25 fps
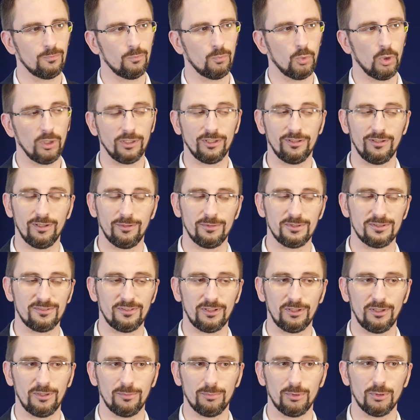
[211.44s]
What you know is
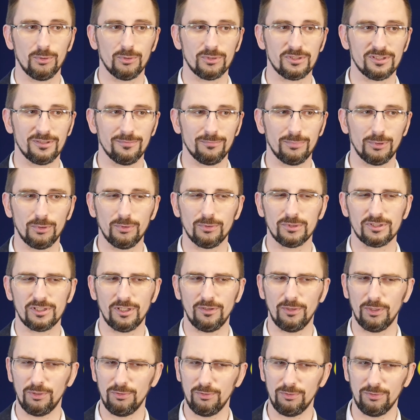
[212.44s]
very important, but
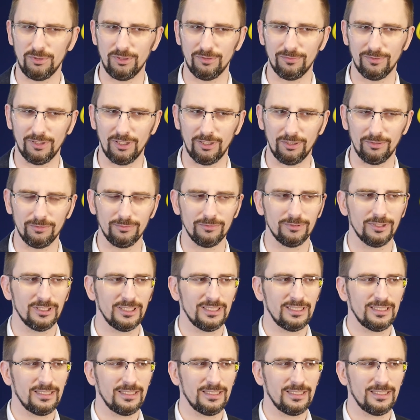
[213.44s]
also who you know.